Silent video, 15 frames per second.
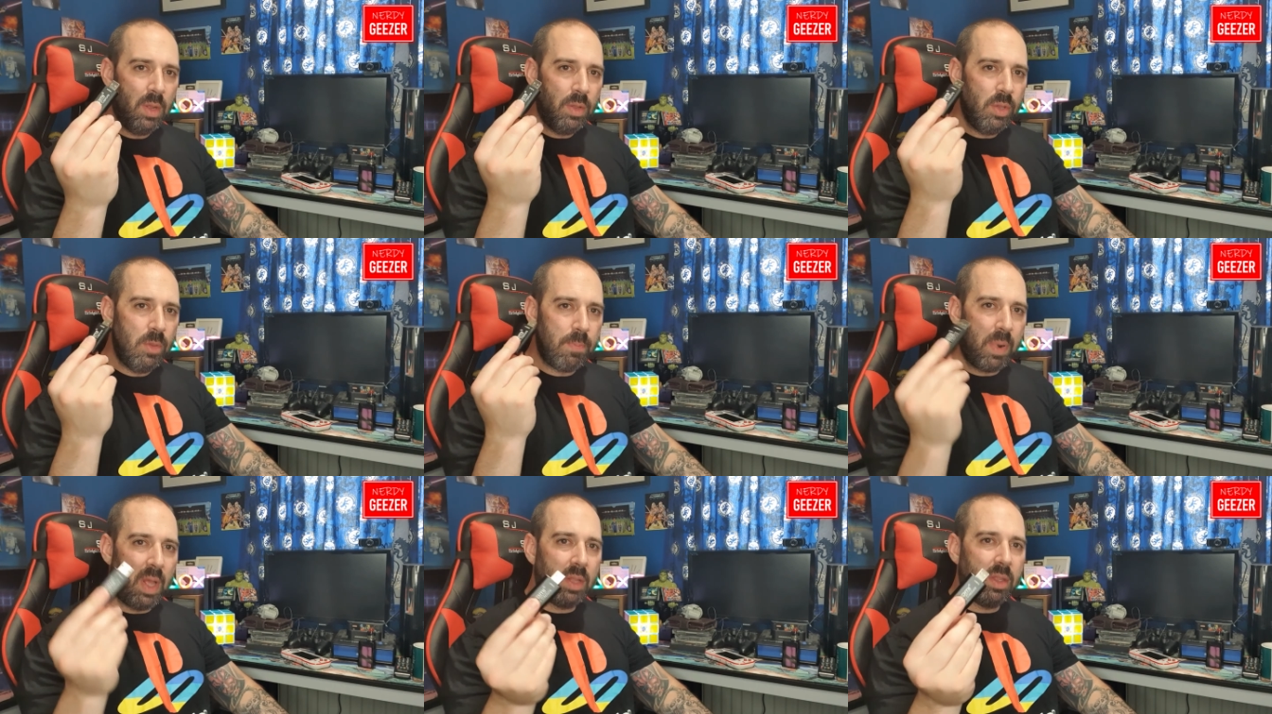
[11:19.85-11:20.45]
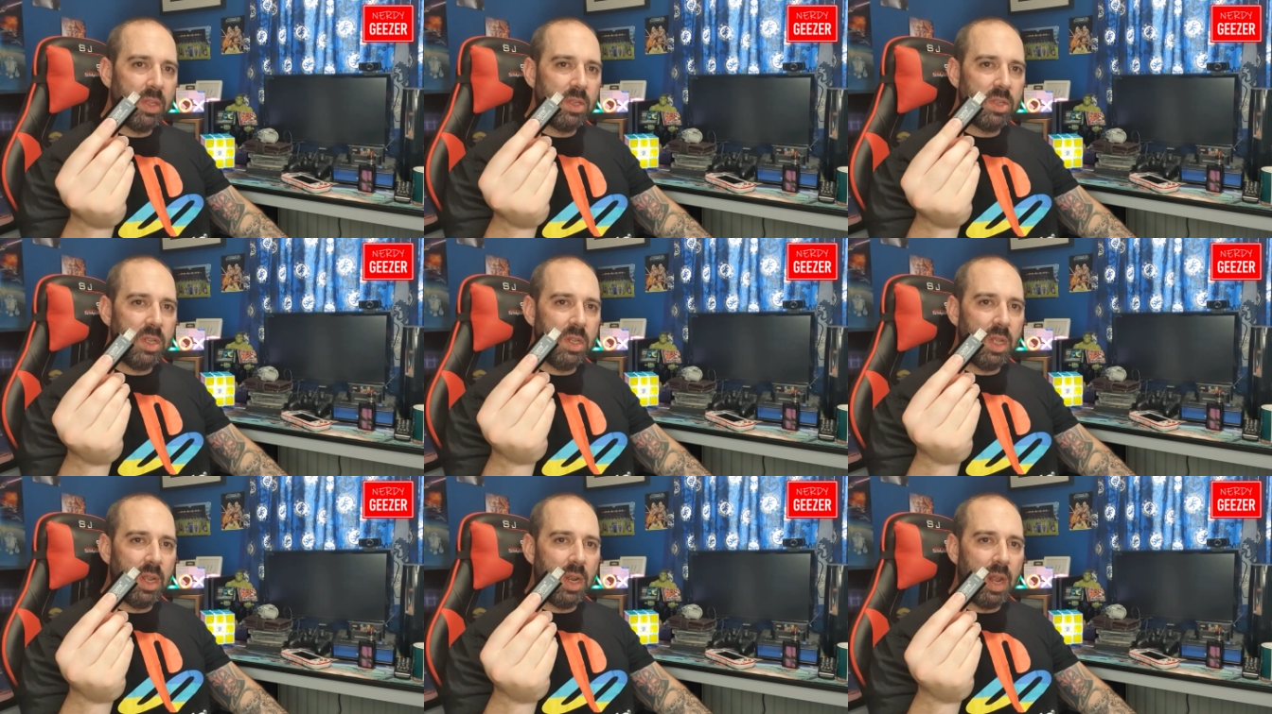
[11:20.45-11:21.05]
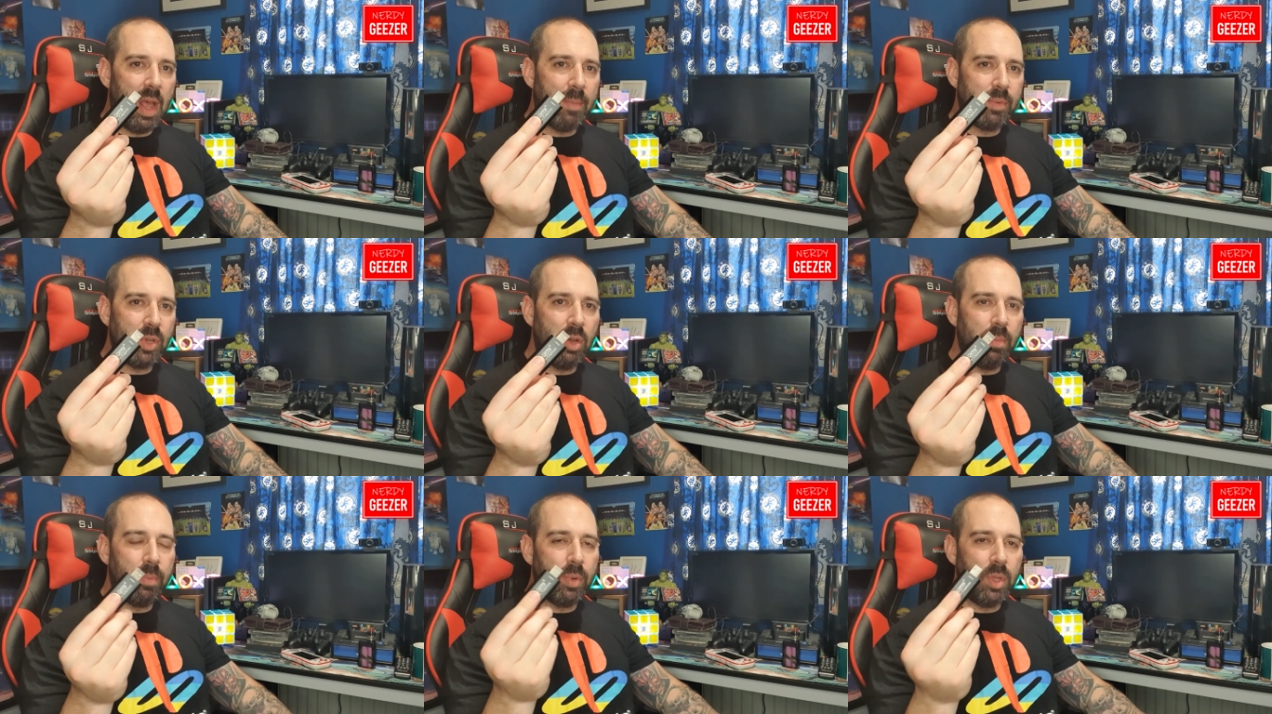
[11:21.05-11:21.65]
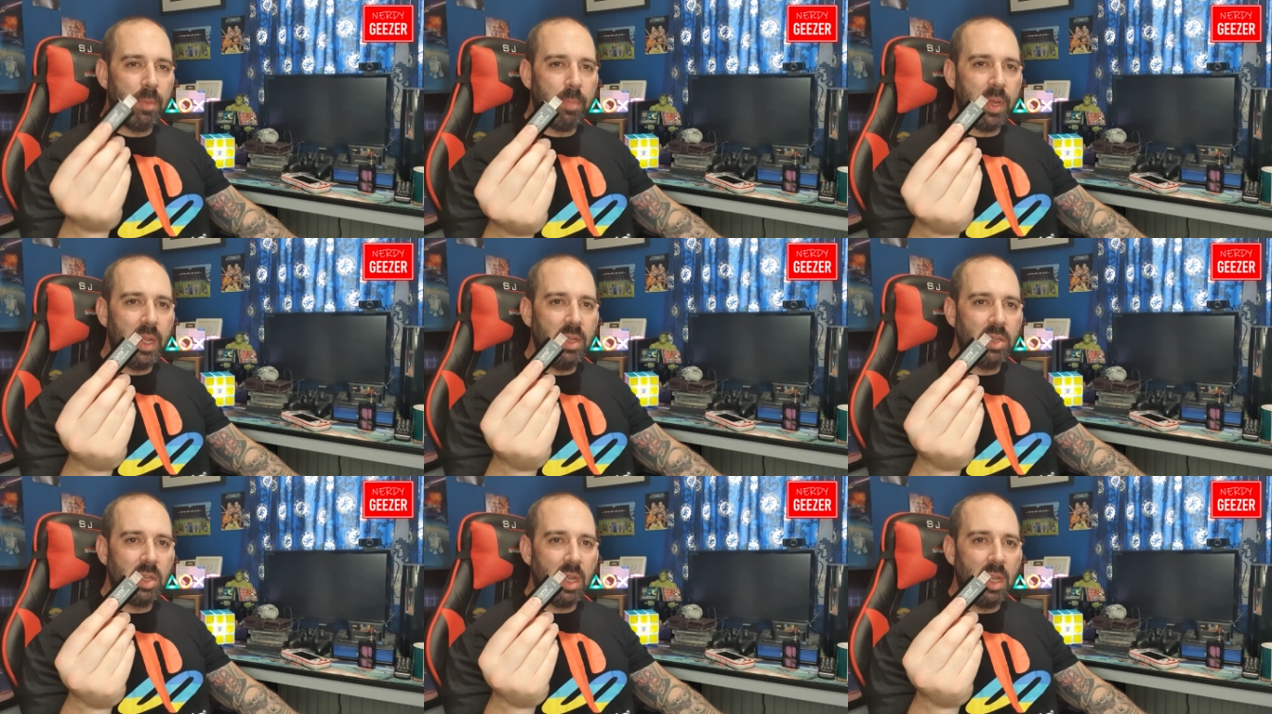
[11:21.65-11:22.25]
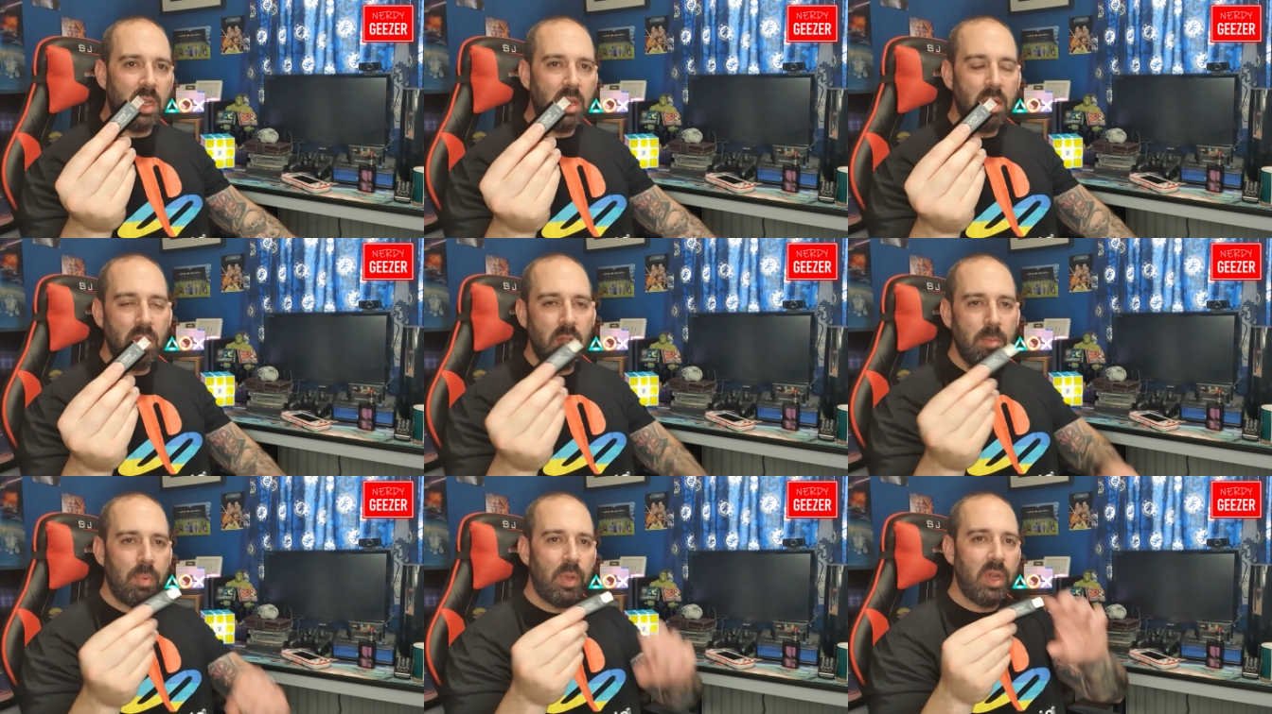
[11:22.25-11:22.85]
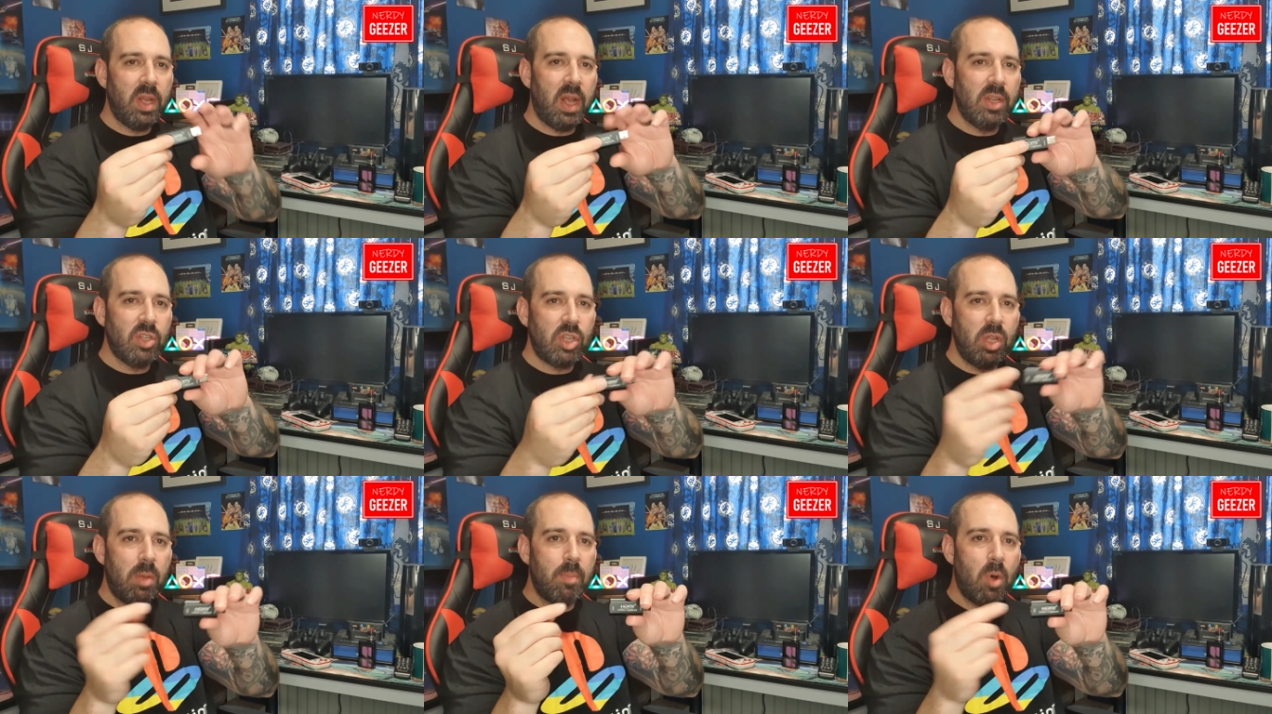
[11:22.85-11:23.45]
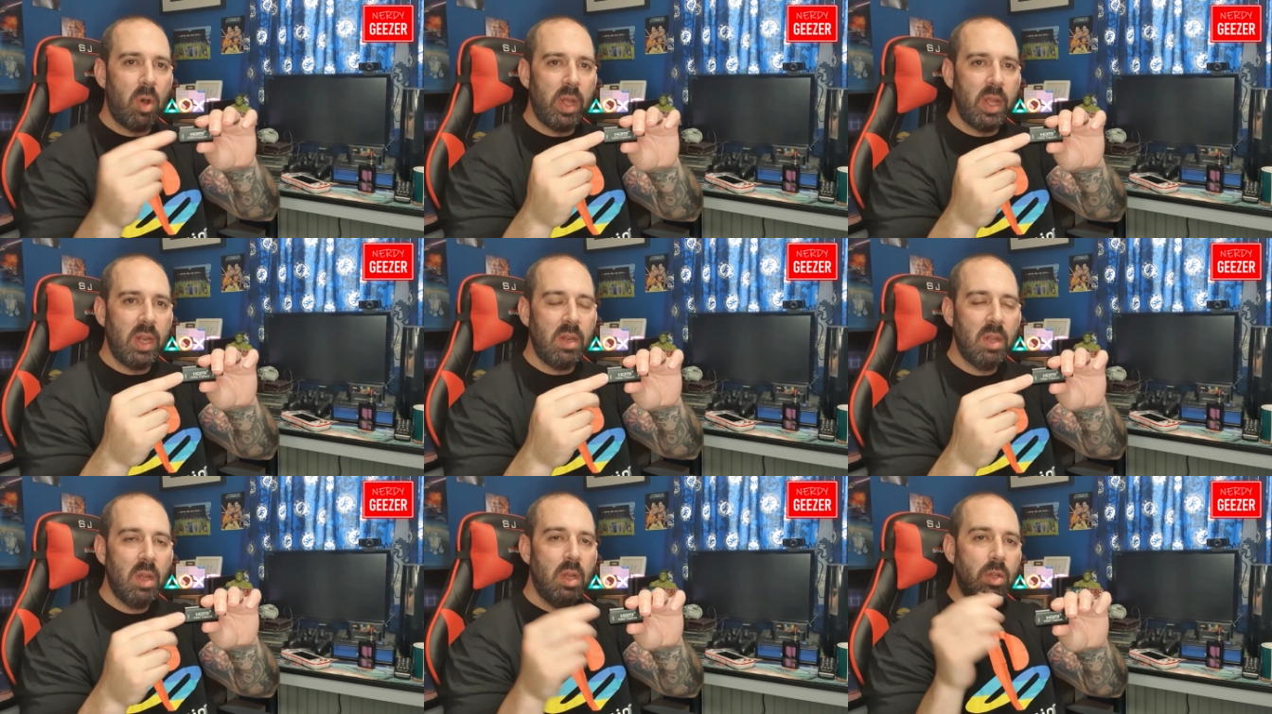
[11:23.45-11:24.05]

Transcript: you plug this into your laptop or your PC, you put the HDMI in,